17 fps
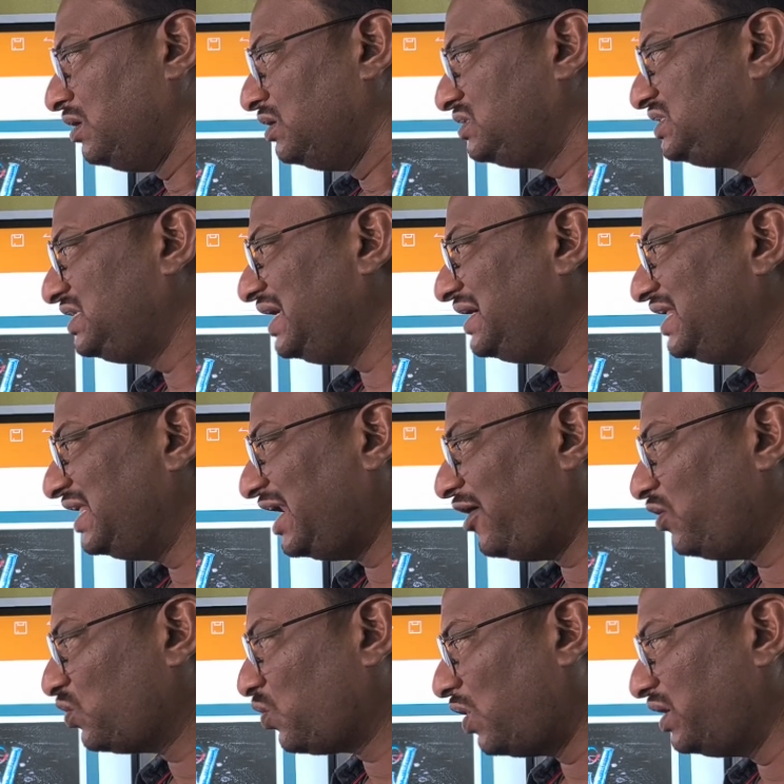See
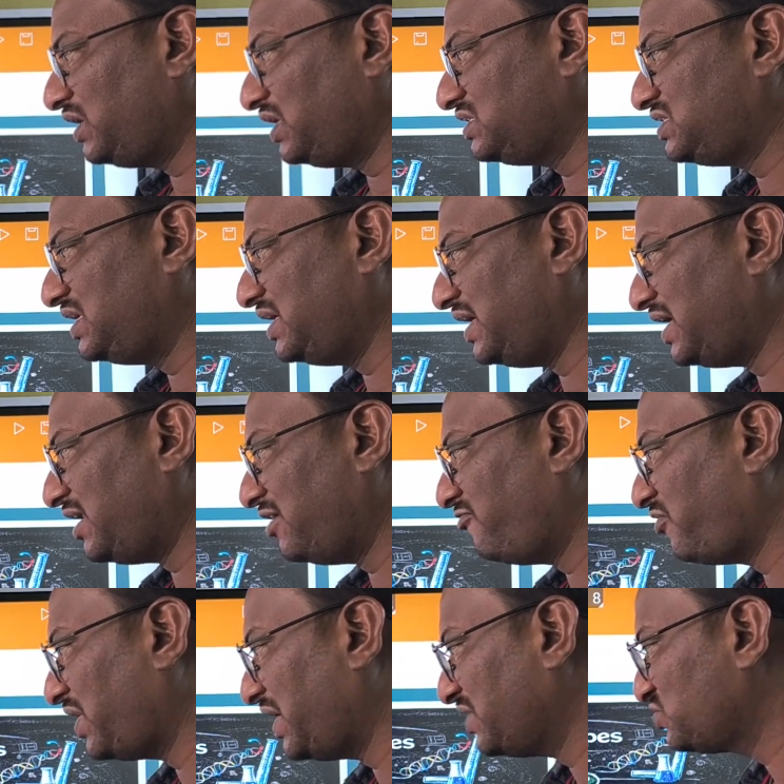derived quantities here,
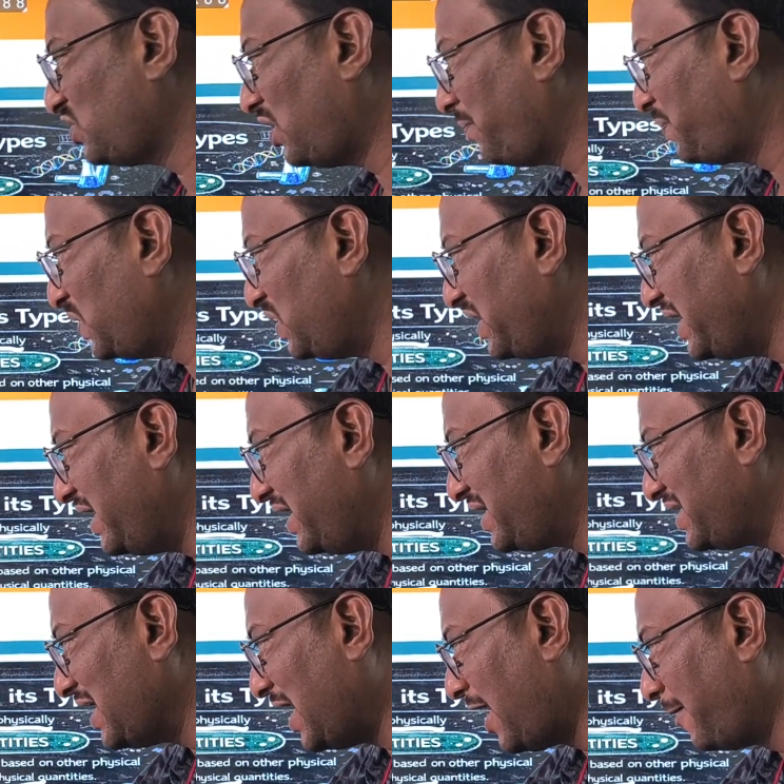for example
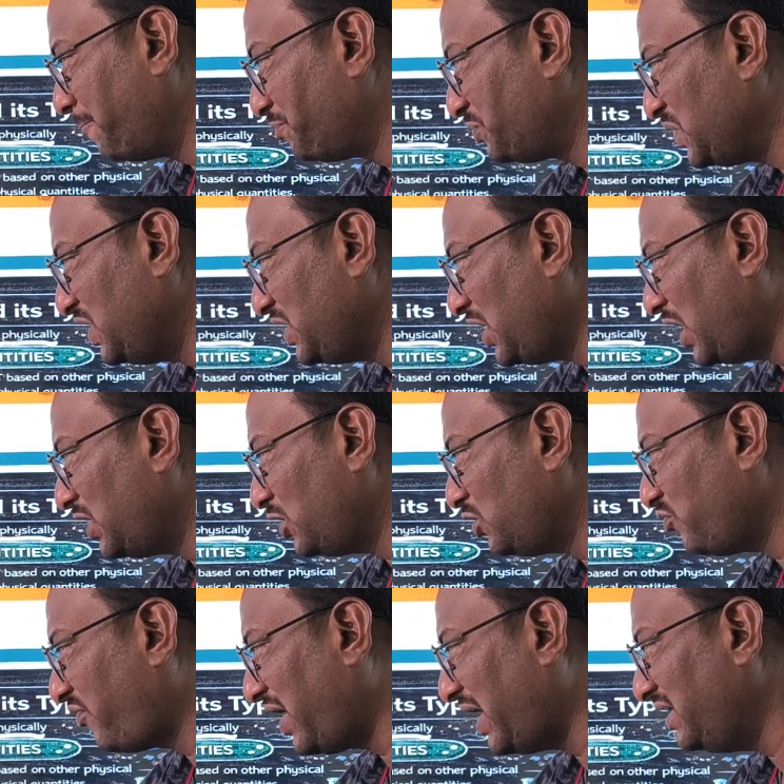area. In order
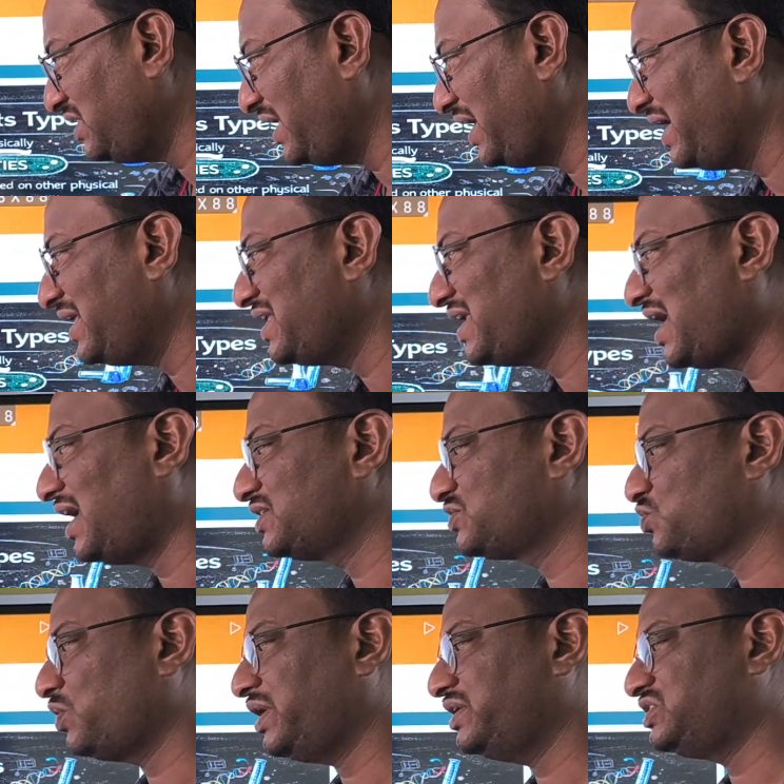to find the area, so